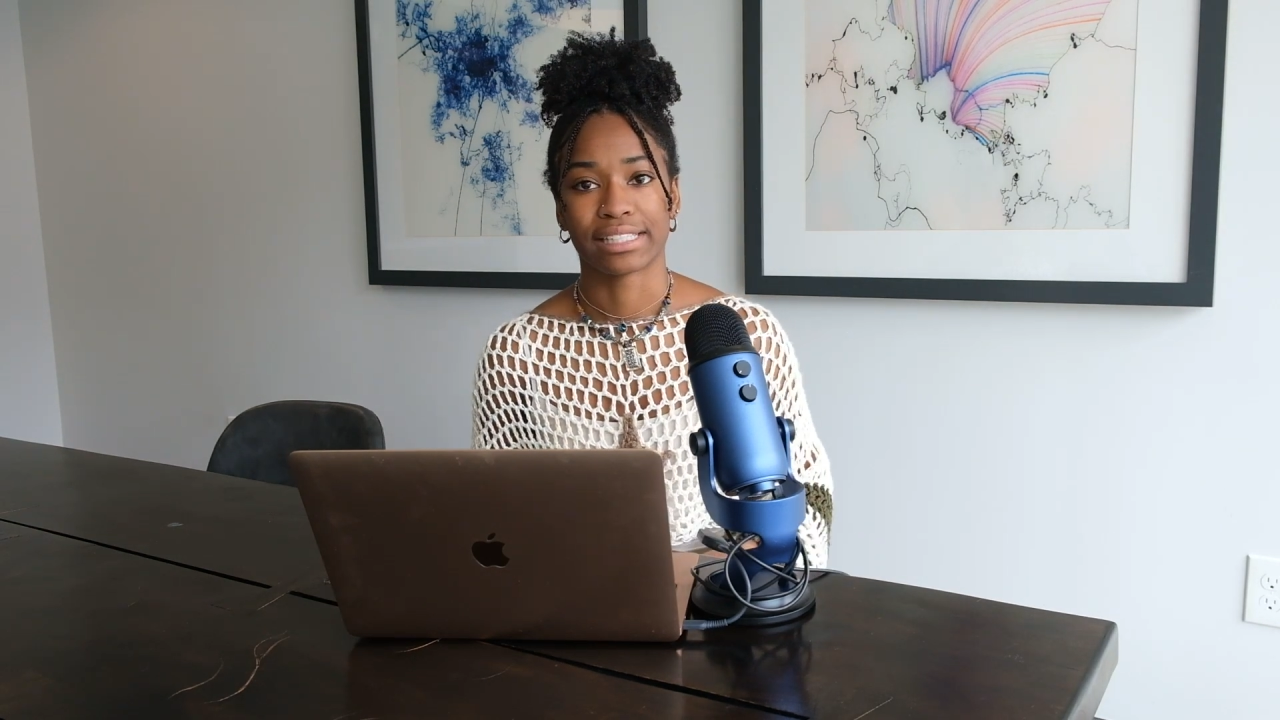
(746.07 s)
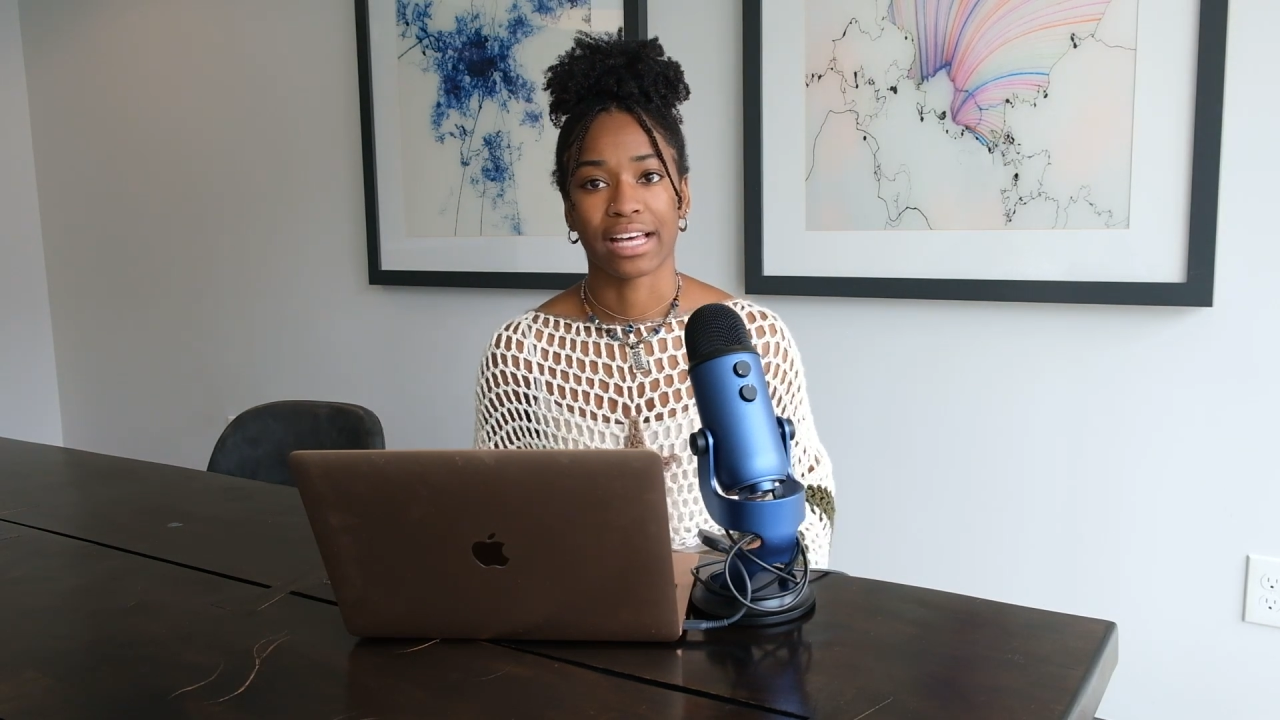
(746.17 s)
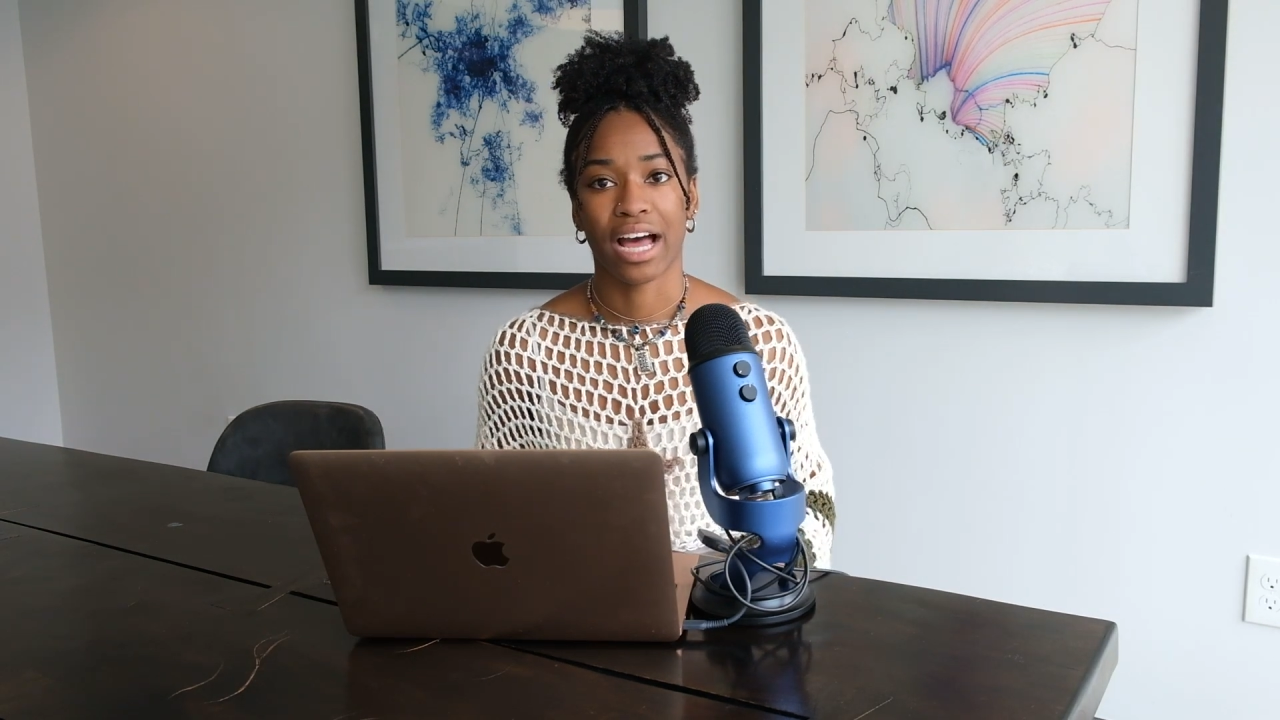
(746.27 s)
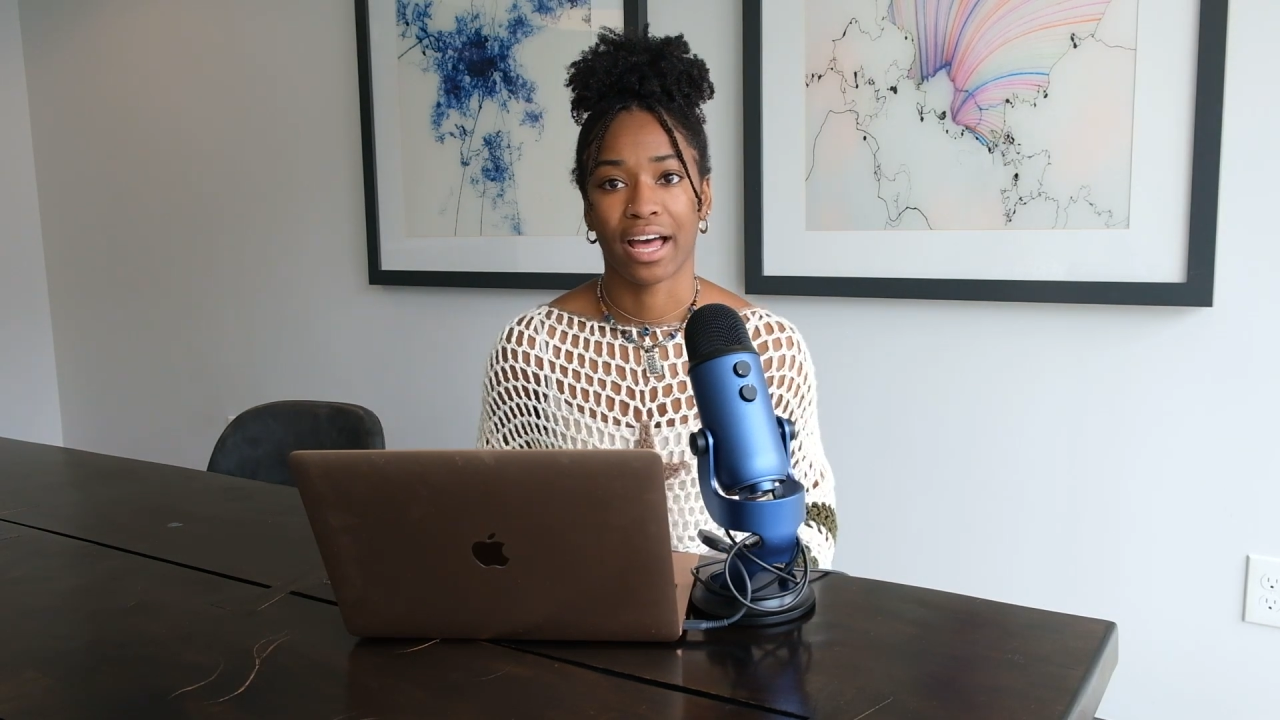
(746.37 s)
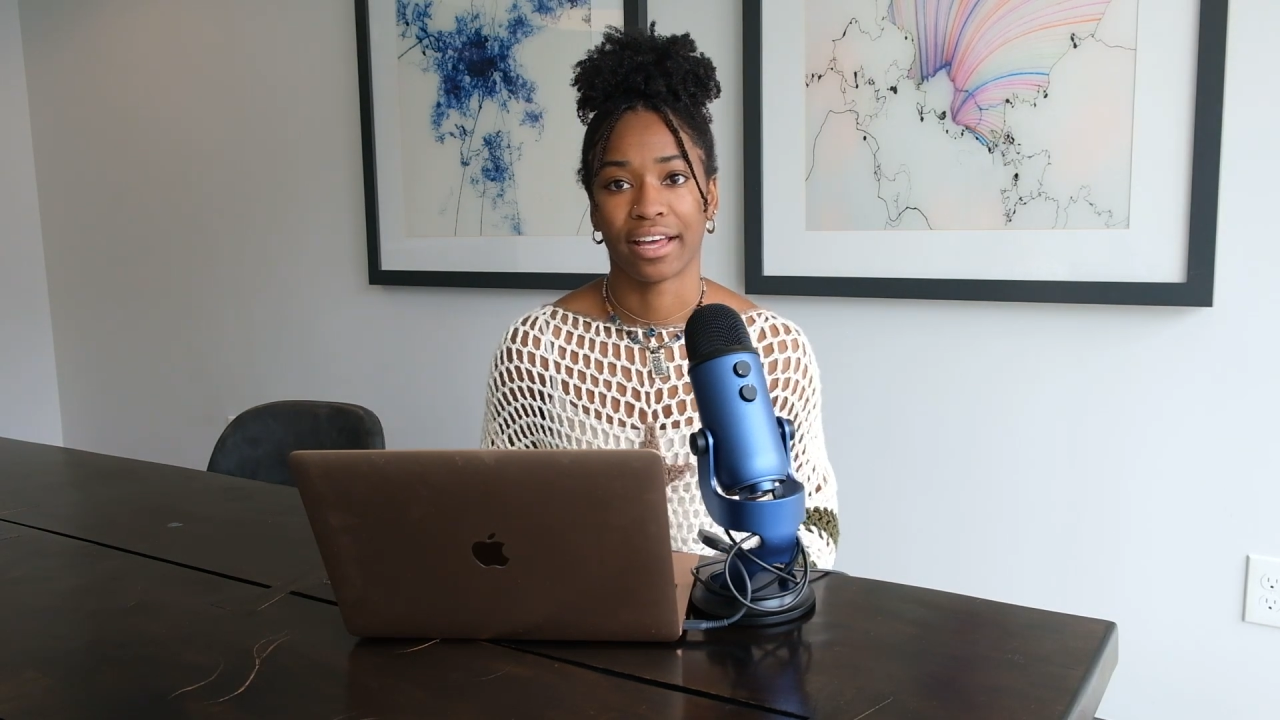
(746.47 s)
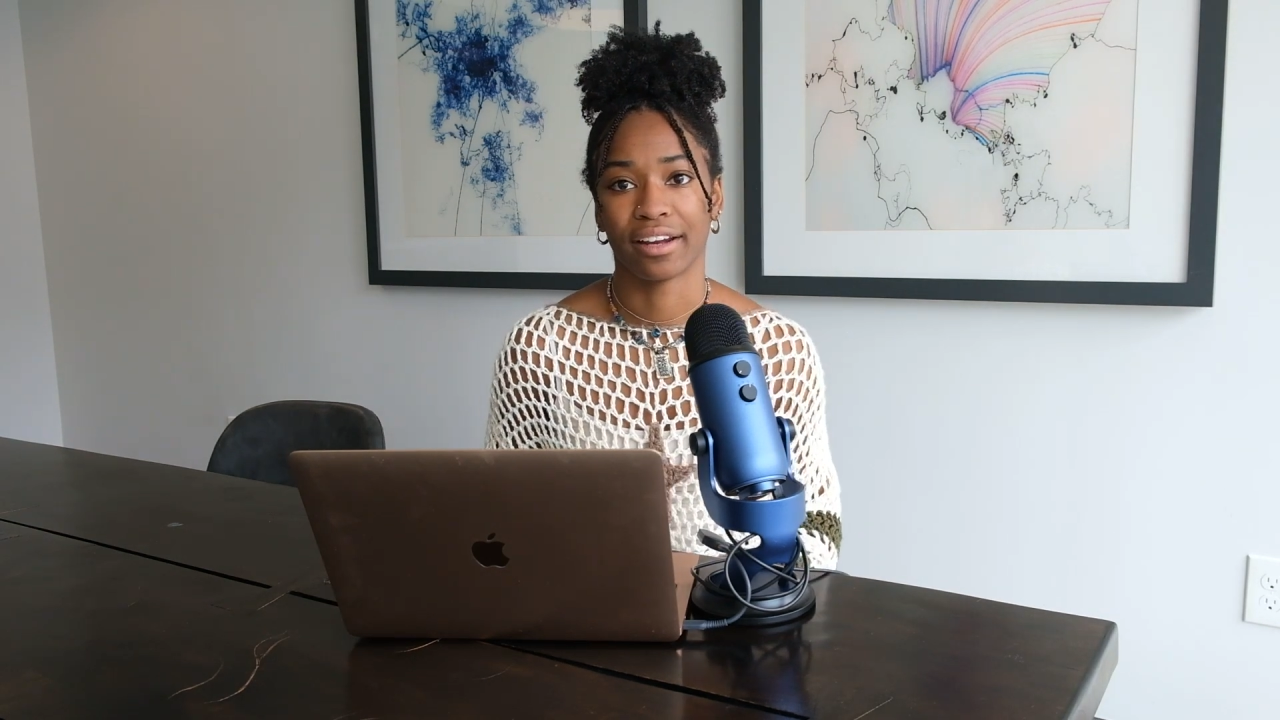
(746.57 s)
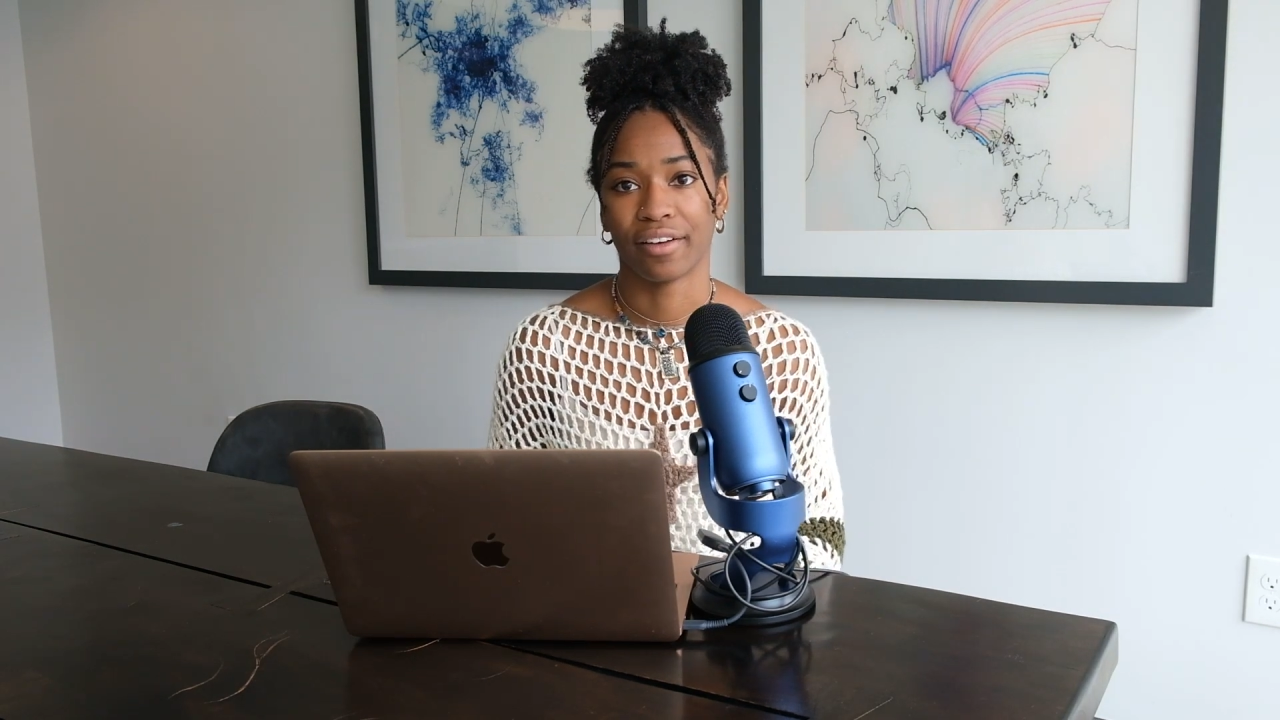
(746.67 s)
side